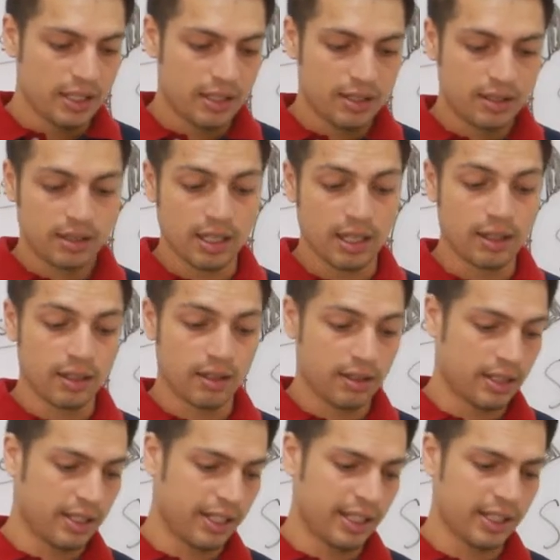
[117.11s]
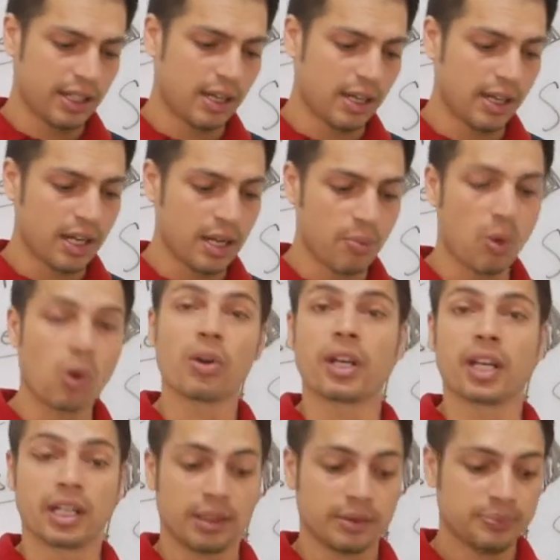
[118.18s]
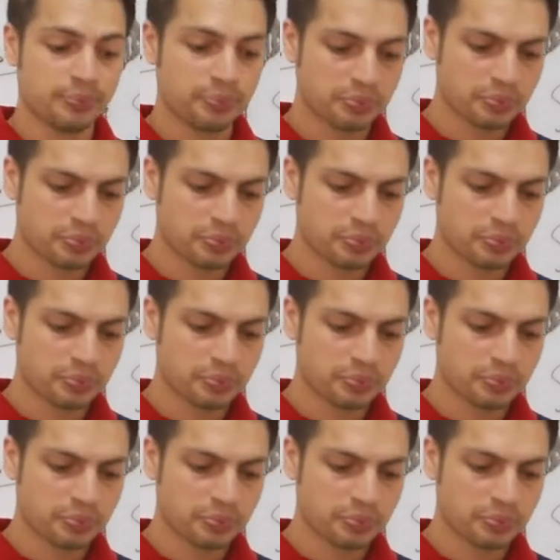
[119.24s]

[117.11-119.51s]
Sun in the early morning.